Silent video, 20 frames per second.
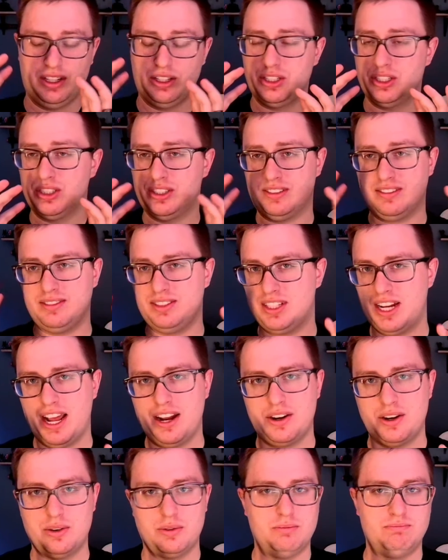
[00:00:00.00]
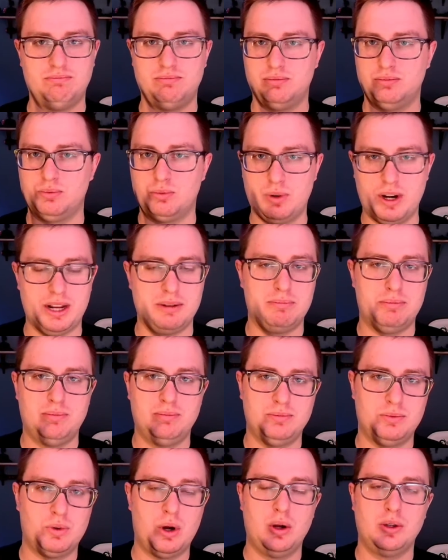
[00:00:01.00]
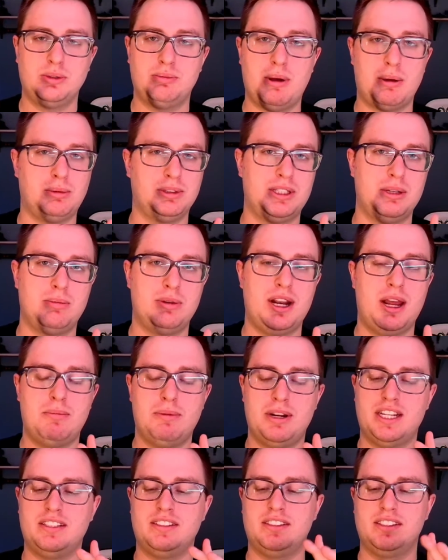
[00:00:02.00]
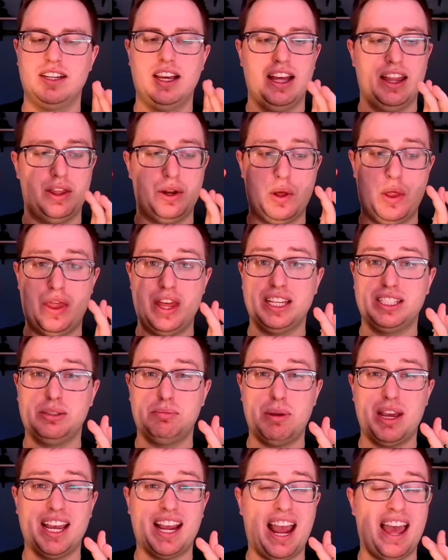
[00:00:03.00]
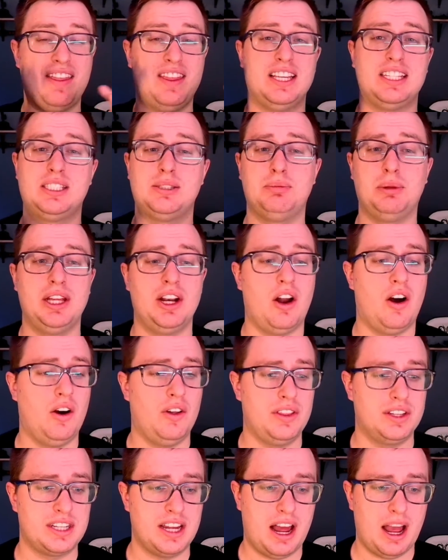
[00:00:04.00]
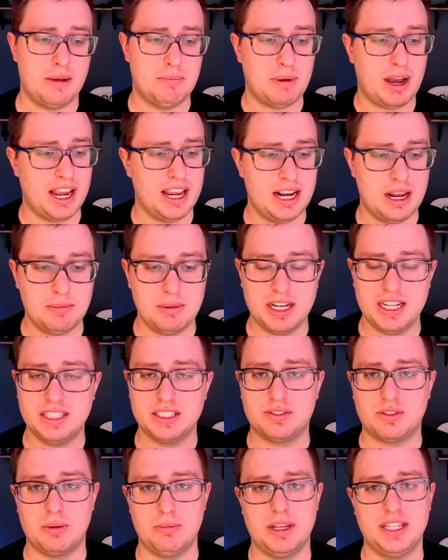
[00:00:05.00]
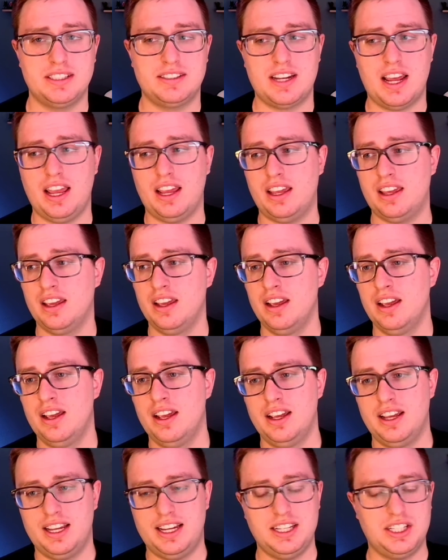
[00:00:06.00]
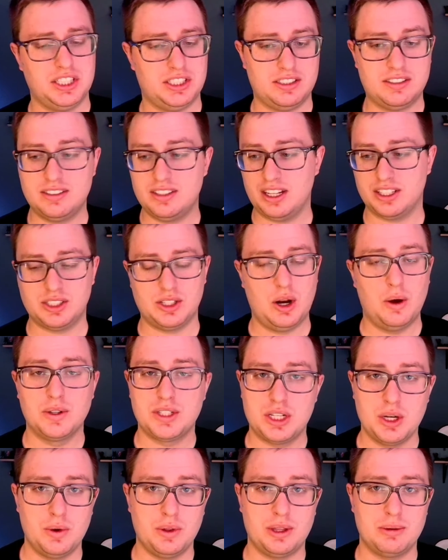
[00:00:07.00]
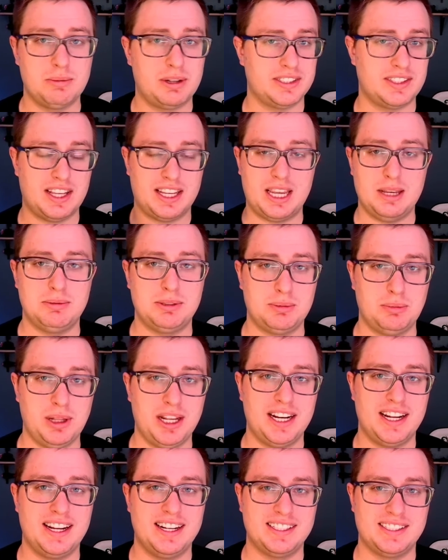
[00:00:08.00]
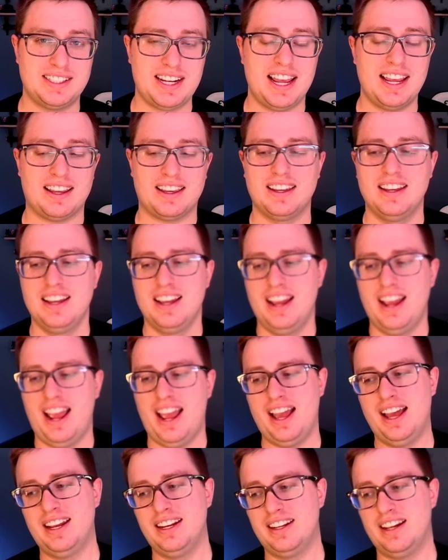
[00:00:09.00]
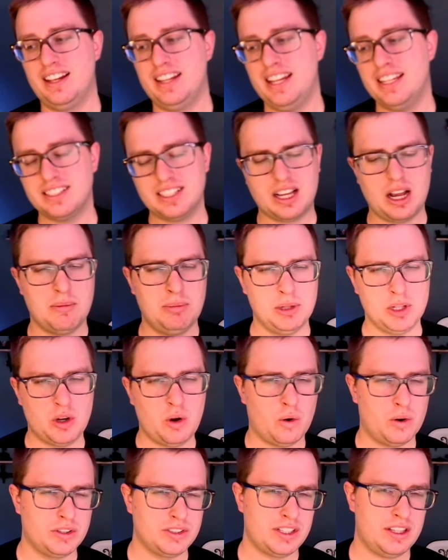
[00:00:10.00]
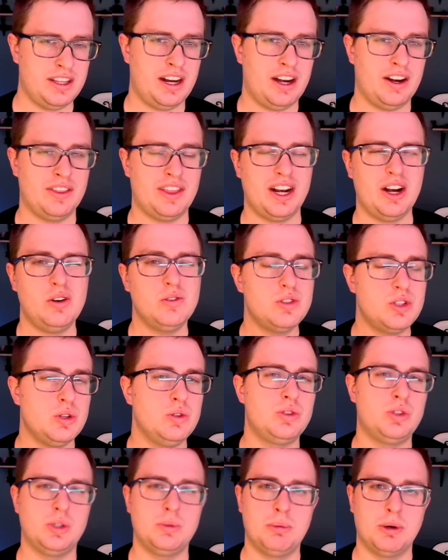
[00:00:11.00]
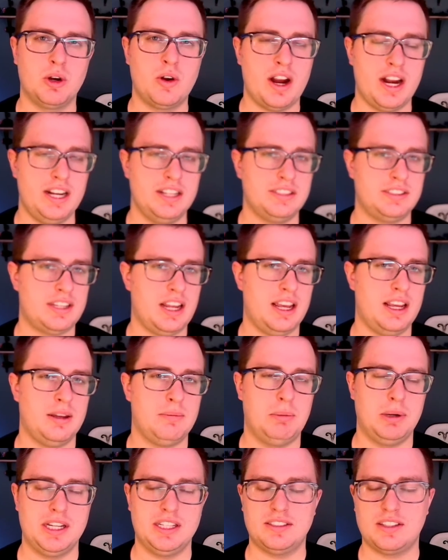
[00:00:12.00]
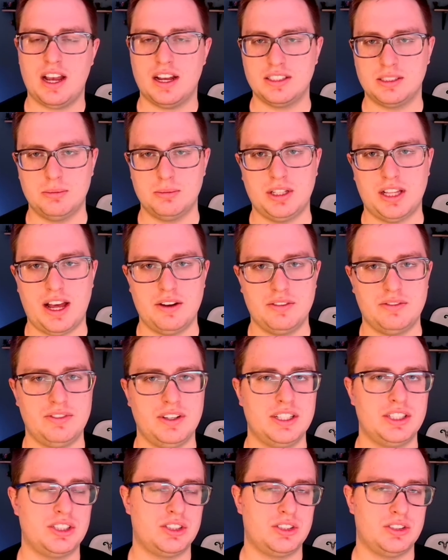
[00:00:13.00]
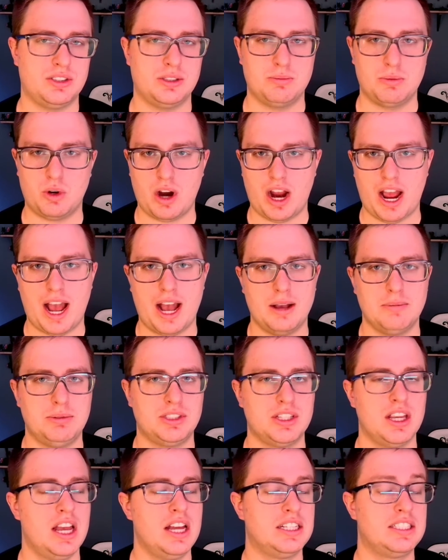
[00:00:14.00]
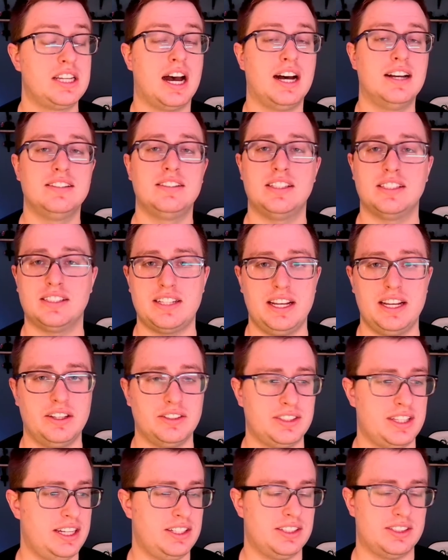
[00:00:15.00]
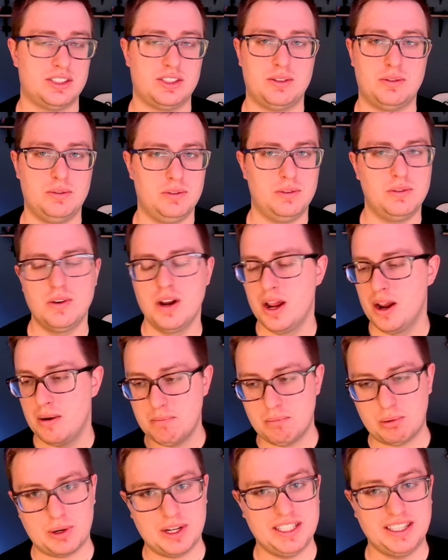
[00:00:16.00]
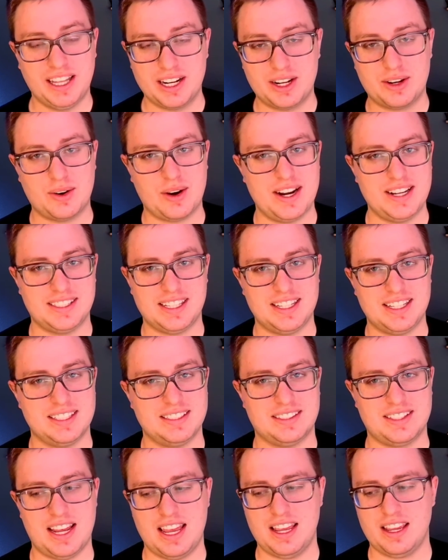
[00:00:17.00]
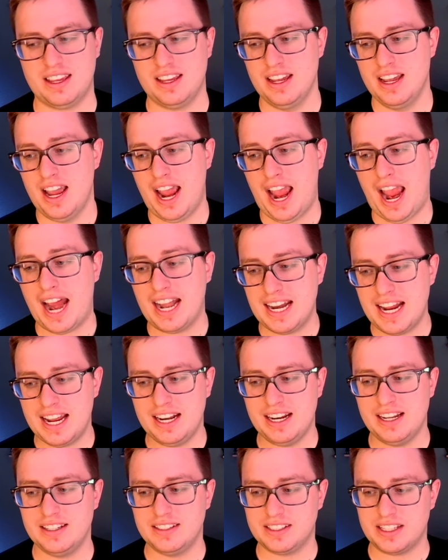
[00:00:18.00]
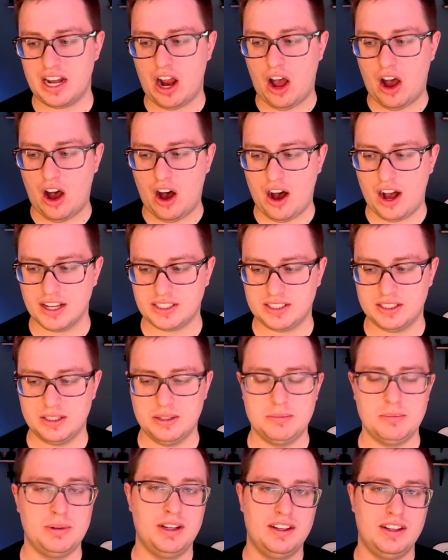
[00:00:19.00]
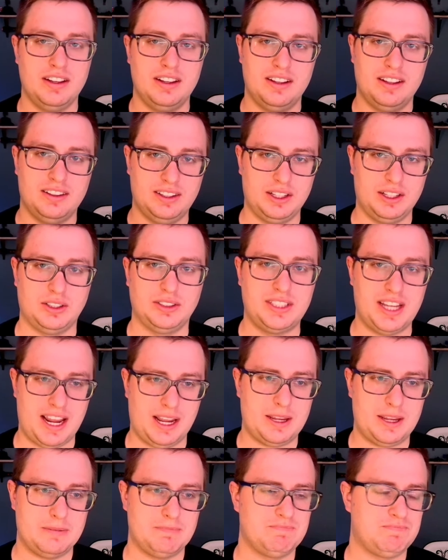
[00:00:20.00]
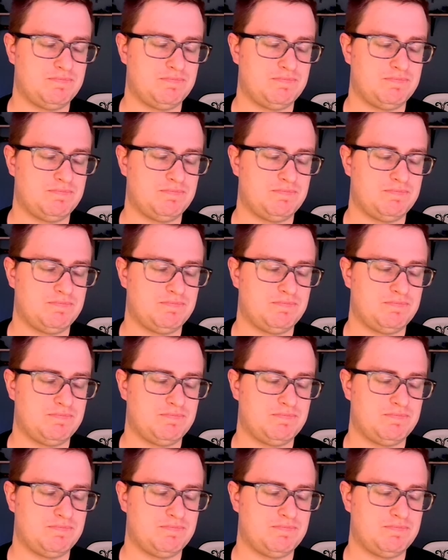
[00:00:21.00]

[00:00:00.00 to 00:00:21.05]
They're just standard red rose bubble tip anemones. They're this big and they split all the time. My anemone is from his tank. He just doesn't know what to do with them because they keep splitting in his tank. And he has a couple of corals in there. They don't do super great in his tank, but he's got some clownfish, some crabs, tons of snails. They just breed like crazy in his tank. And it is an awesome little tank.